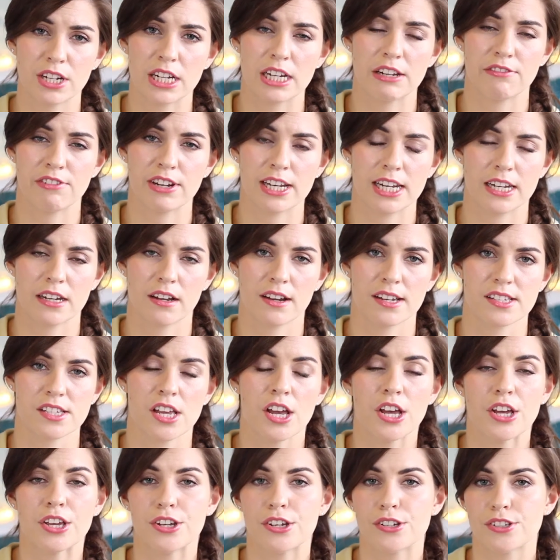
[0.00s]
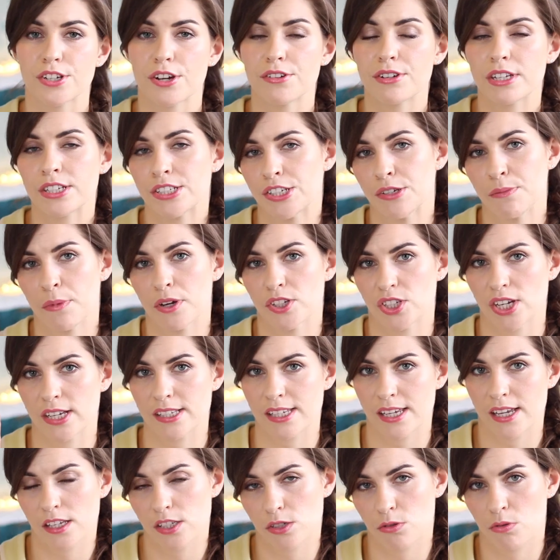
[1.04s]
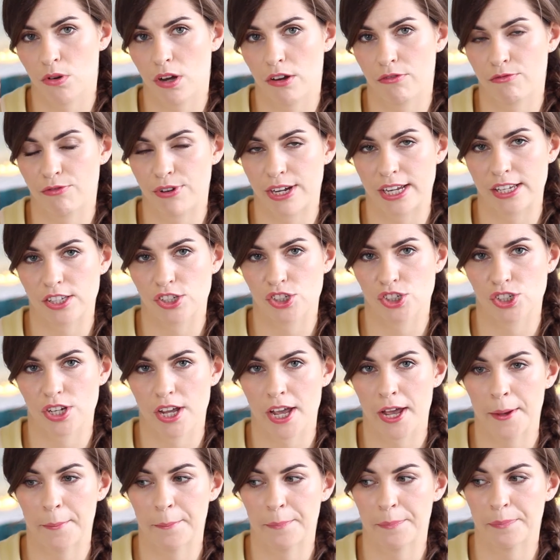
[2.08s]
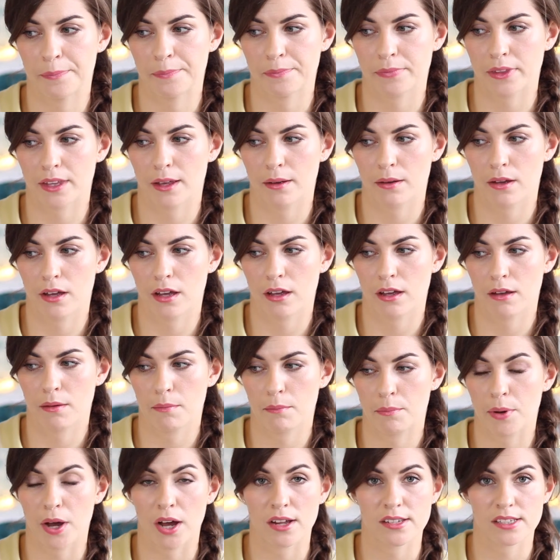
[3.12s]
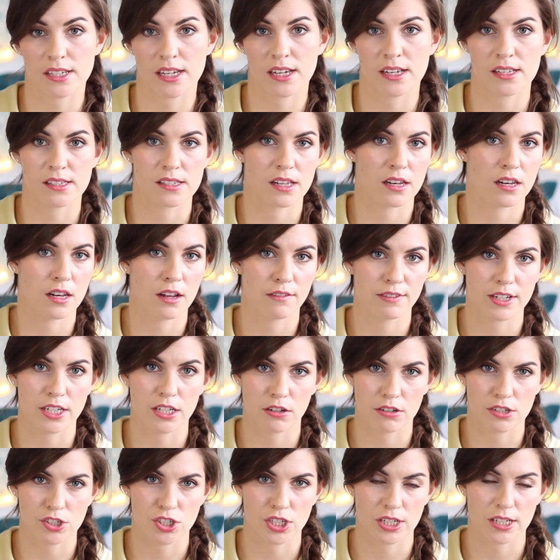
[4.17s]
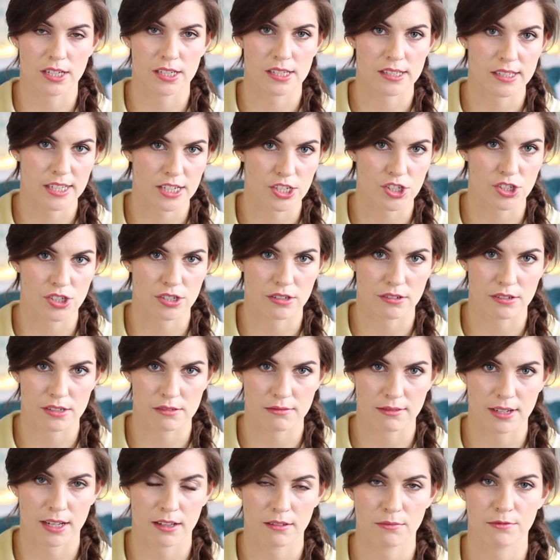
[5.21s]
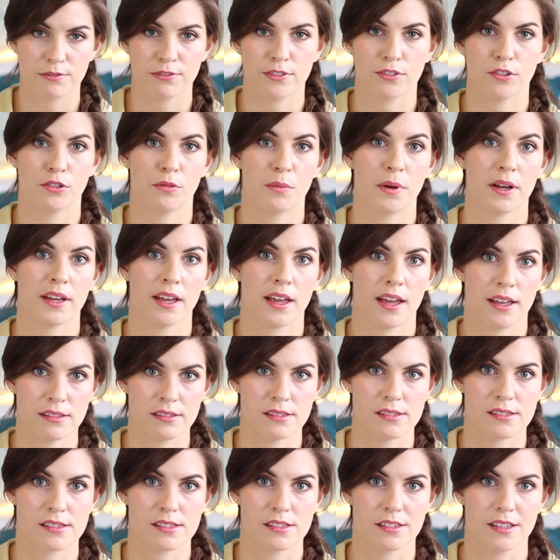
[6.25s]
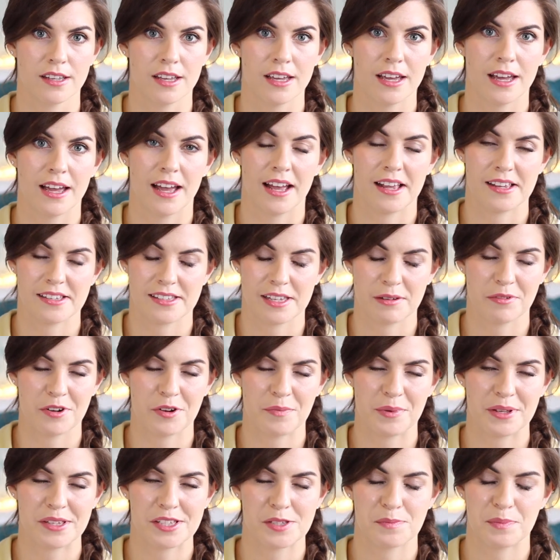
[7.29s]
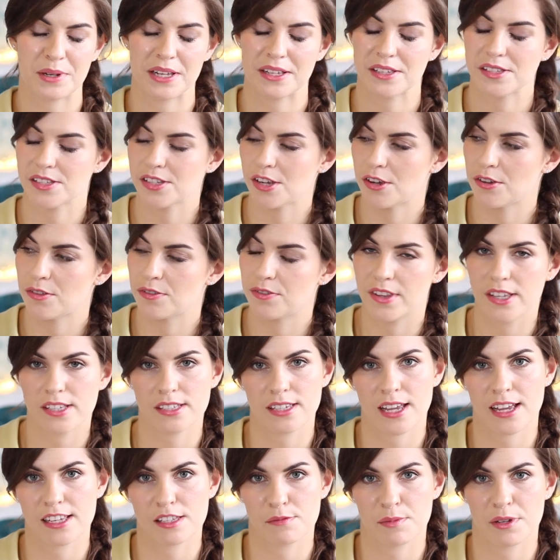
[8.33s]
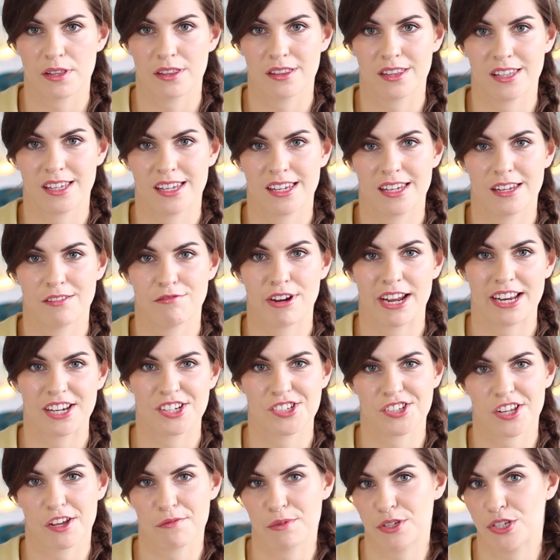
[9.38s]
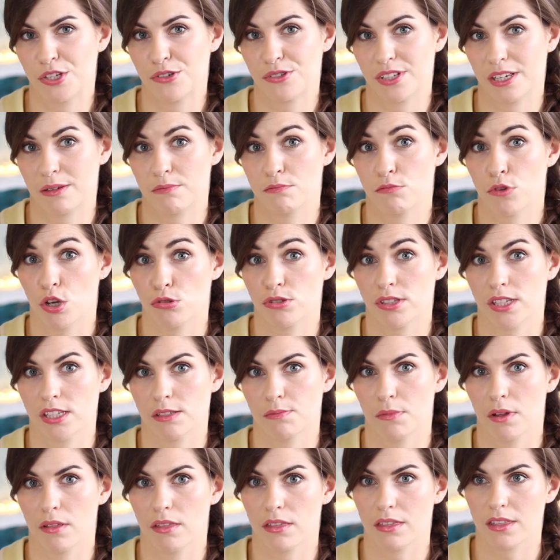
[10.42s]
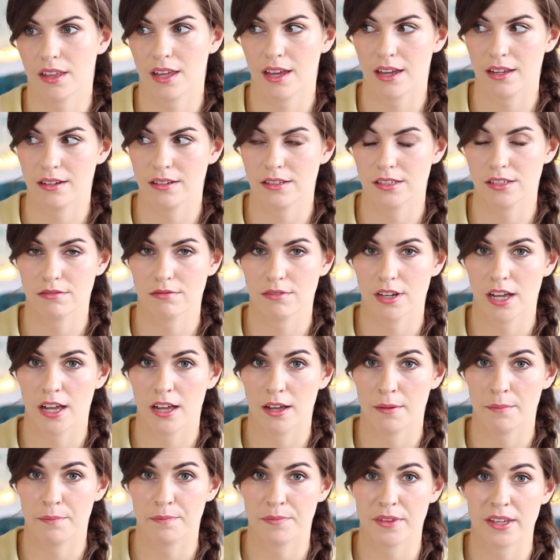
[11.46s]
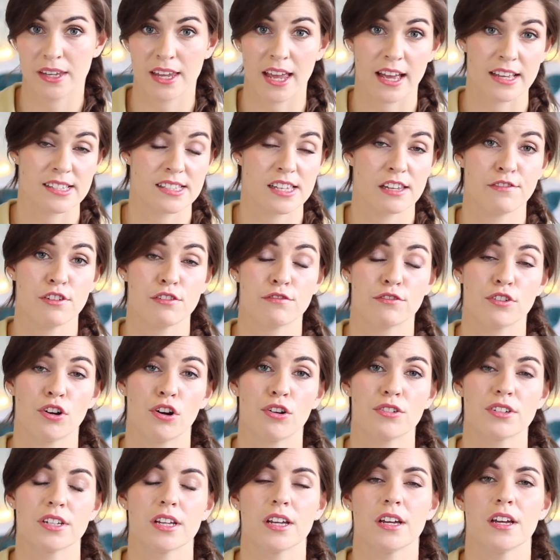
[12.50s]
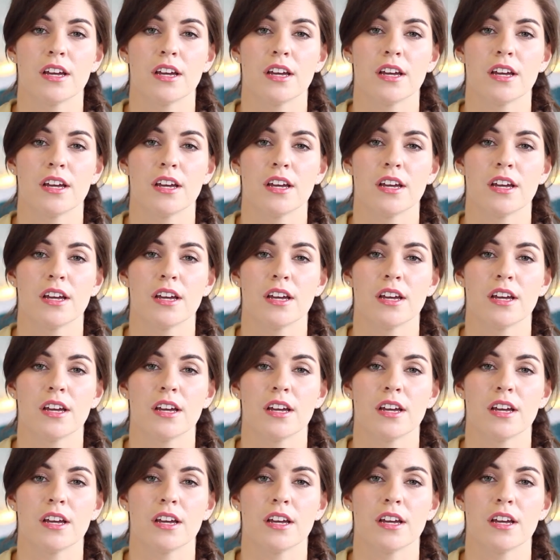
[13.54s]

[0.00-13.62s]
really nice. You don't need too much as it is quite rich, but it's a lovely nourishing conditioner as well for my ends, as they were a bit split. So this has been the range that I've been using most this month, and yes, if you've got